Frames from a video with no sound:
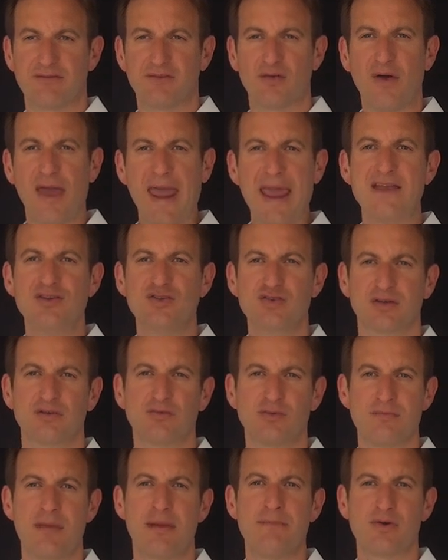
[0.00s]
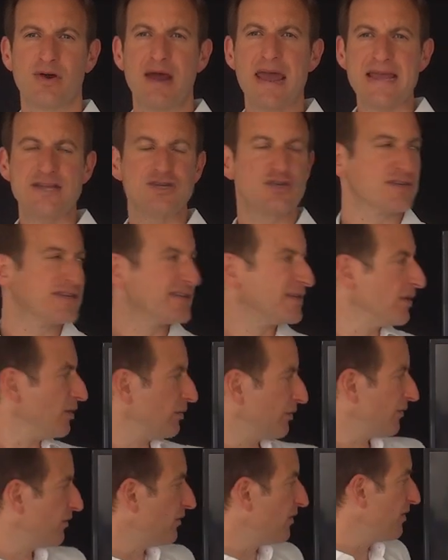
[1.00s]
So H, remember, H is
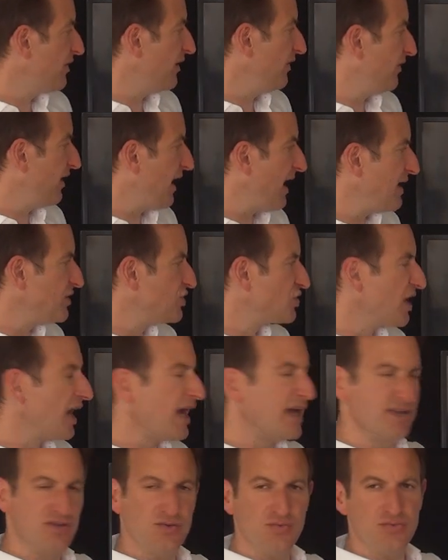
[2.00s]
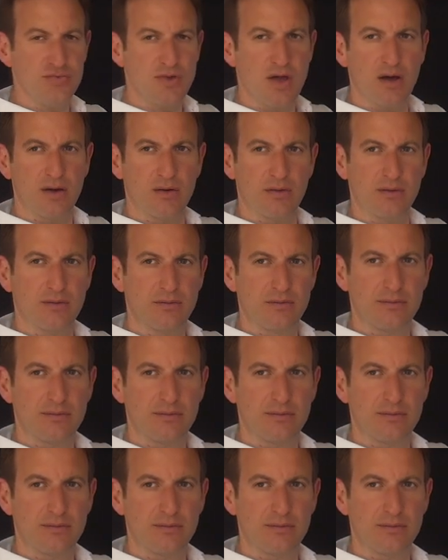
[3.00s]
known. So this H I do know.